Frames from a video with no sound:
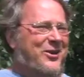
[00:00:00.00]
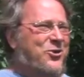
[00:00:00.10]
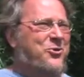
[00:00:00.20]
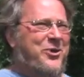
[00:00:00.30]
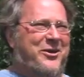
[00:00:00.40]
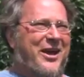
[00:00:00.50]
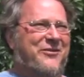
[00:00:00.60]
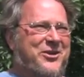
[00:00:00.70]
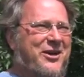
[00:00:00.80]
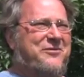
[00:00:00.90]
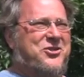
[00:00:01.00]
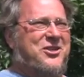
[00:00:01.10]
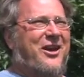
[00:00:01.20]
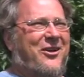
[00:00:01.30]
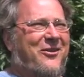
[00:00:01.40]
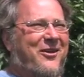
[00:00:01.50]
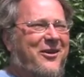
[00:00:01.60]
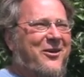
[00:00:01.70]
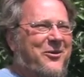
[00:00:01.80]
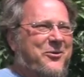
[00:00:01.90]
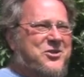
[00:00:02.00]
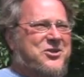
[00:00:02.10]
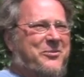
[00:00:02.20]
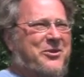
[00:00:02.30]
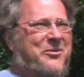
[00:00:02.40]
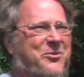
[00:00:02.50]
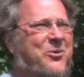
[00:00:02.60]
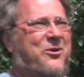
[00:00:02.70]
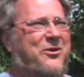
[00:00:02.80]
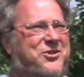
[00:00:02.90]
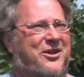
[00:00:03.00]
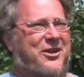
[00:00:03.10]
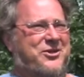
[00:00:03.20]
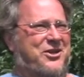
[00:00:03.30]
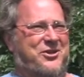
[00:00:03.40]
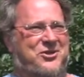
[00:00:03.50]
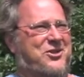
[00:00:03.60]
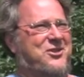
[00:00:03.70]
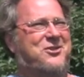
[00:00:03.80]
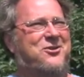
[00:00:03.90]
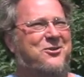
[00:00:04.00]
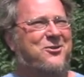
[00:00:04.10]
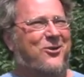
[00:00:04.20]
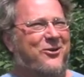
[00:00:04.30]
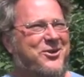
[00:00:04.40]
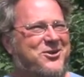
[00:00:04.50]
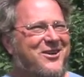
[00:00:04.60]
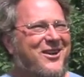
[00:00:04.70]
knew he'd have a tough sell with some of the more, shall I say, seasoned growers,